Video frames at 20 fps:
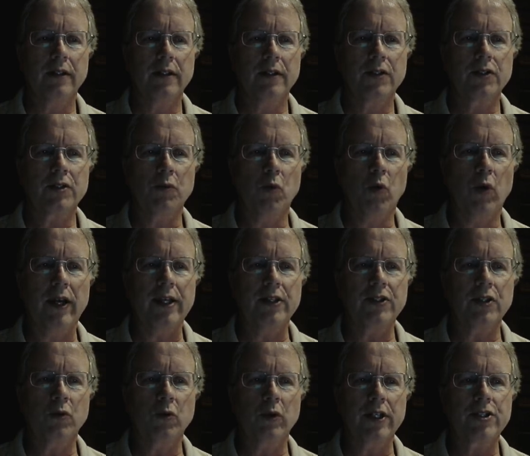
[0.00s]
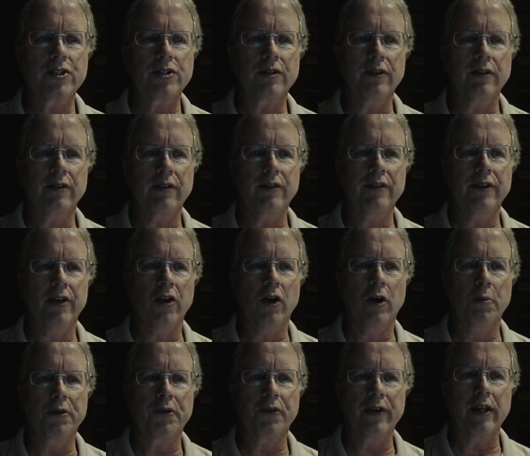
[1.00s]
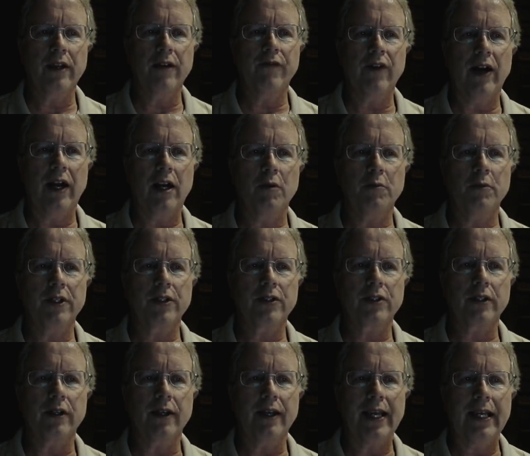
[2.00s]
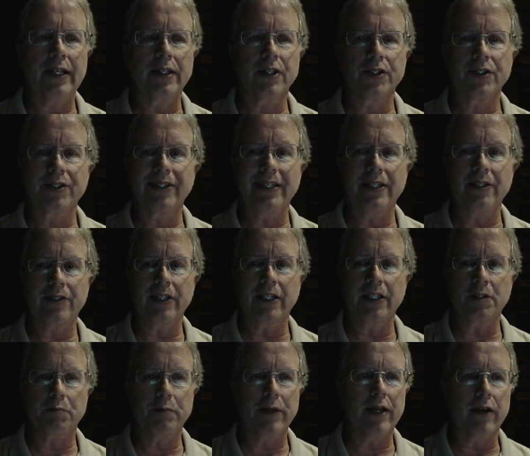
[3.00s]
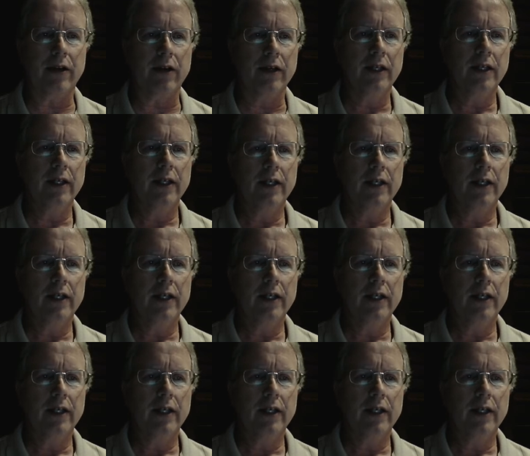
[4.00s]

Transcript: ways in which the GNOME 3 environment handles these things better.